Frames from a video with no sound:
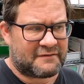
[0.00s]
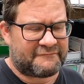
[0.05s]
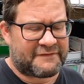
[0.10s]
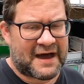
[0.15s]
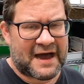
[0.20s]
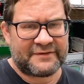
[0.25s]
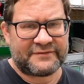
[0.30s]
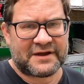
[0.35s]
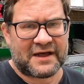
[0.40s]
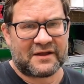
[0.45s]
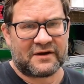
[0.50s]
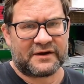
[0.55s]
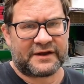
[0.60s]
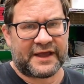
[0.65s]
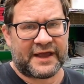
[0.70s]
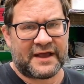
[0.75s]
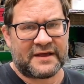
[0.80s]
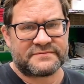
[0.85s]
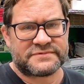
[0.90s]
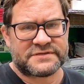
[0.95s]
$5
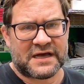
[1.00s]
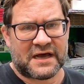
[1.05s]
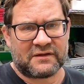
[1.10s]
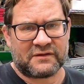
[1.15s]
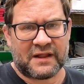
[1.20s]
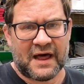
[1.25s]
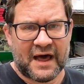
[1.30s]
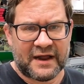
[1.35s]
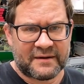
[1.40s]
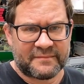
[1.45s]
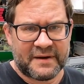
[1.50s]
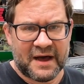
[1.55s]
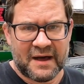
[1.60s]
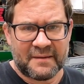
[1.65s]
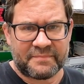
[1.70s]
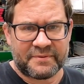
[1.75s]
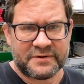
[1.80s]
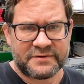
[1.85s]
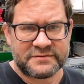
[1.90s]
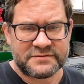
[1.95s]
games, I'll lot them
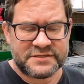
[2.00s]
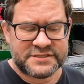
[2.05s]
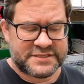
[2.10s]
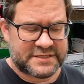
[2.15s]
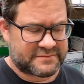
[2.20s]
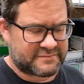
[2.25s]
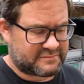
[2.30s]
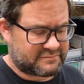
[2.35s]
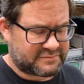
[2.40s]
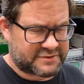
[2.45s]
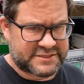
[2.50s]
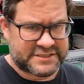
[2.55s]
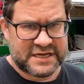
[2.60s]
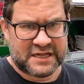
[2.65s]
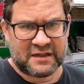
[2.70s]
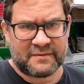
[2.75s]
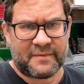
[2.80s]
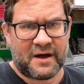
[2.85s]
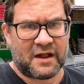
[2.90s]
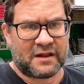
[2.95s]
up,
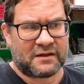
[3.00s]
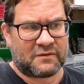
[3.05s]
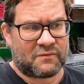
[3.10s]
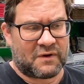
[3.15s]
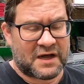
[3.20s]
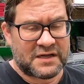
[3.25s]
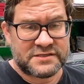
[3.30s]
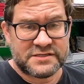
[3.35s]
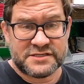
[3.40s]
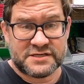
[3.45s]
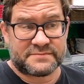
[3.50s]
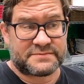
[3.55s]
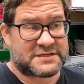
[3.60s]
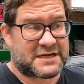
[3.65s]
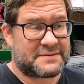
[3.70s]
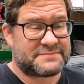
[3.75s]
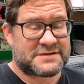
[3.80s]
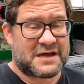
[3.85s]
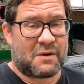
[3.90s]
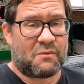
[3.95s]
sell them all at once.
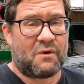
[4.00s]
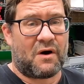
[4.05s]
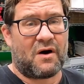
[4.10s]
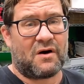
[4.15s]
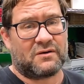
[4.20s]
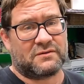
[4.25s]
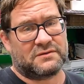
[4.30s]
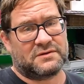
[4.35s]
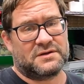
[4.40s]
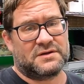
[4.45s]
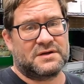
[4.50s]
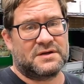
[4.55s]
Sometimes I won't.